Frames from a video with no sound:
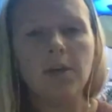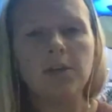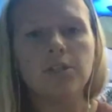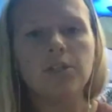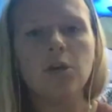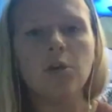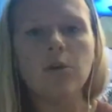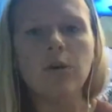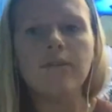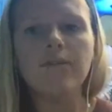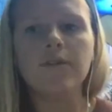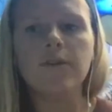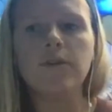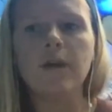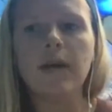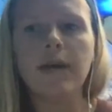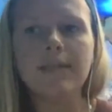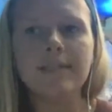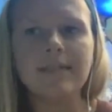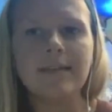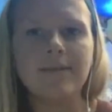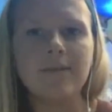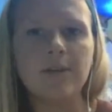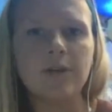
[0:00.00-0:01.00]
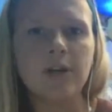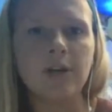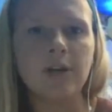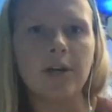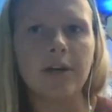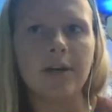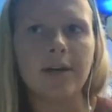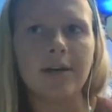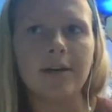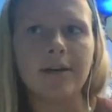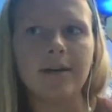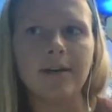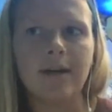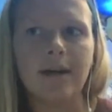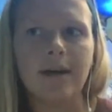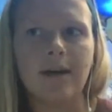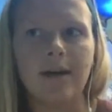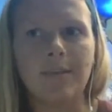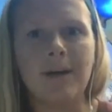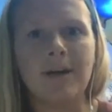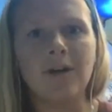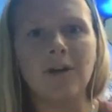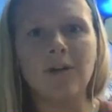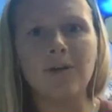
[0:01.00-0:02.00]
So have you guys ever heard,
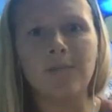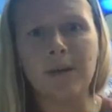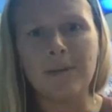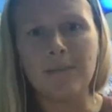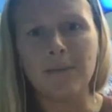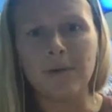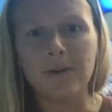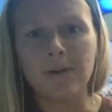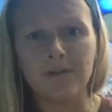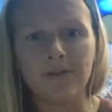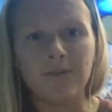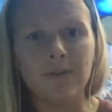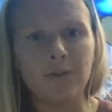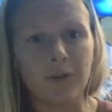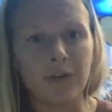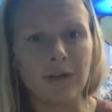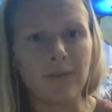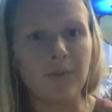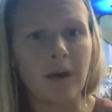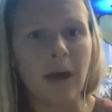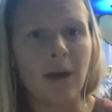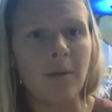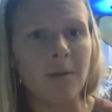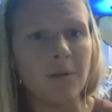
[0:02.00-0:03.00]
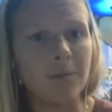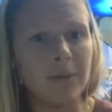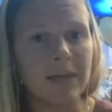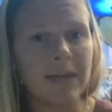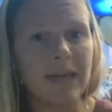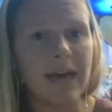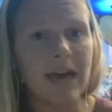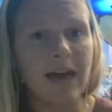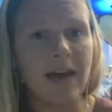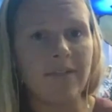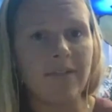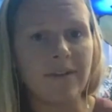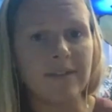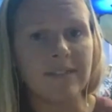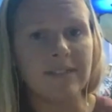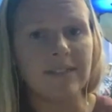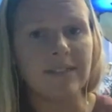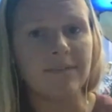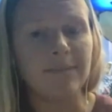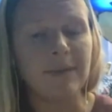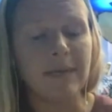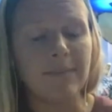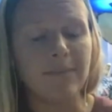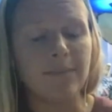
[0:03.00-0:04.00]
I know people in Florida probably have because
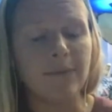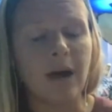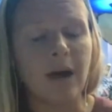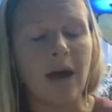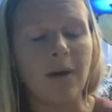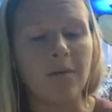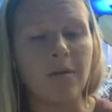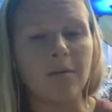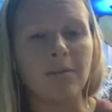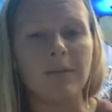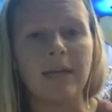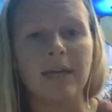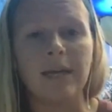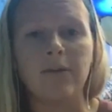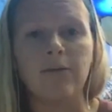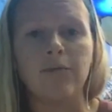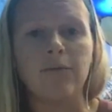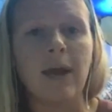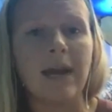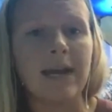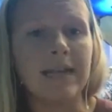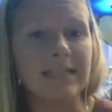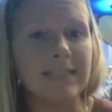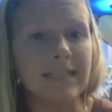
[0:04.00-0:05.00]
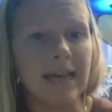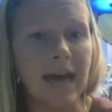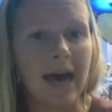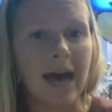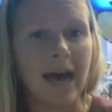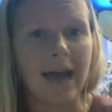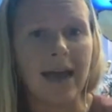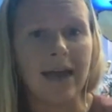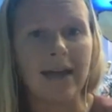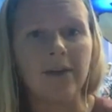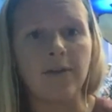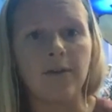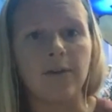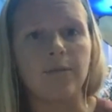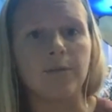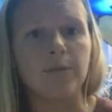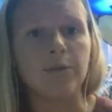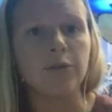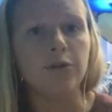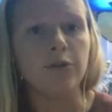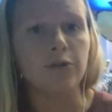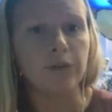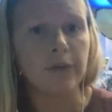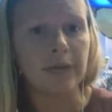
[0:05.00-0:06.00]
it's a big problem, like red tide or
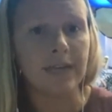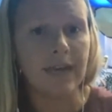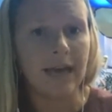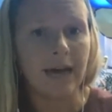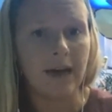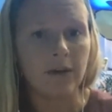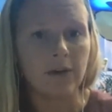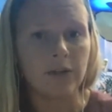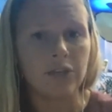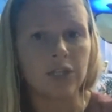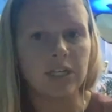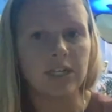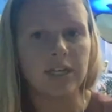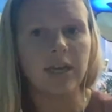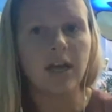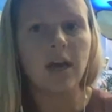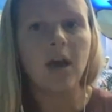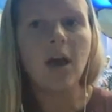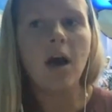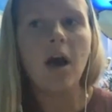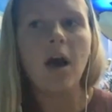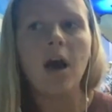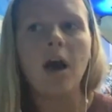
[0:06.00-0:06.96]
blue-green algae.